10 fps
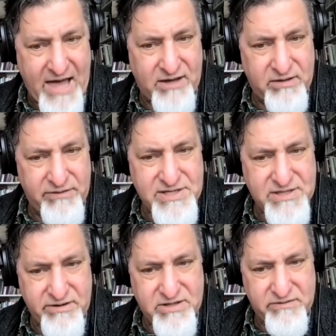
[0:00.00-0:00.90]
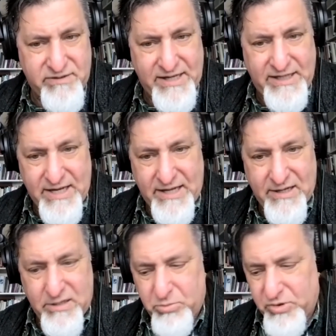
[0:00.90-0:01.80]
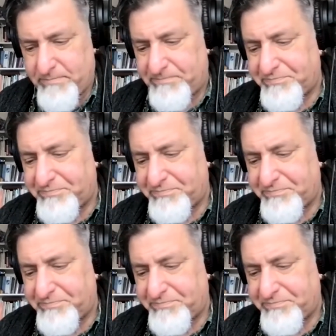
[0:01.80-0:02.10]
end of the series of 99 Haibun.